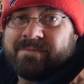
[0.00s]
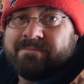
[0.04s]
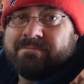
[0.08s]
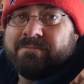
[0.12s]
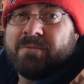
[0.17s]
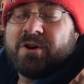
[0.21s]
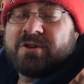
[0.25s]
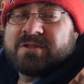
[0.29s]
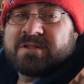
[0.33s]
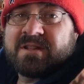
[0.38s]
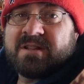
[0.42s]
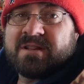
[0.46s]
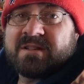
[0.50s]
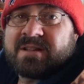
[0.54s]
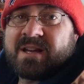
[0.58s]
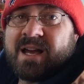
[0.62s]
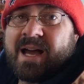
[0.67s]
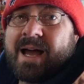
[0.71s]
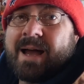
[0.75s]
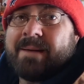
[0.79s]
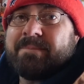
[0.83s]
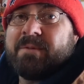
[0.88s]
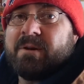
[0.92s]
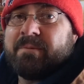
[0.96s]
Most of the
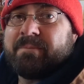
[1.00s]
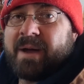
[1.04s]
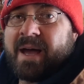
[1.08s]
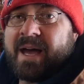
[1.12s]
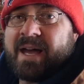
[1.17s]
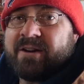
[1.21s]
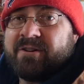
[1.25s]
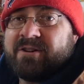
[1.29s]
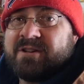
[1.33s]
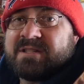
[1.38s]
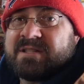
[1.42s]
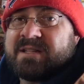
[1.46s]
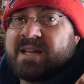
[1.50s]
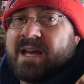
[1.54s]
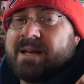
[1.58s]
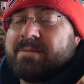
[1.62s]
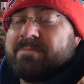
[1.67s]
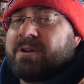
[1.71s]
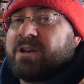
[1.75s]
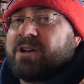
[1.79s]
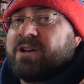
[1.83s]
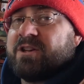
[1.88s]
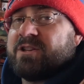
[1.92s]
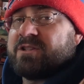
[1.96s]
time your battery's
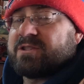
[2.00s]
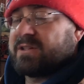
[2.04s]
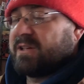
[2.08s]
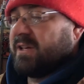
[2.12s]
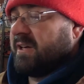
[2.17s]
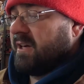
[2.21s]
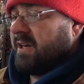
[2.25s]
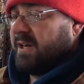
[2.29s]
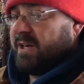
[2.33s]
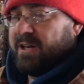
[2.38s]
dead because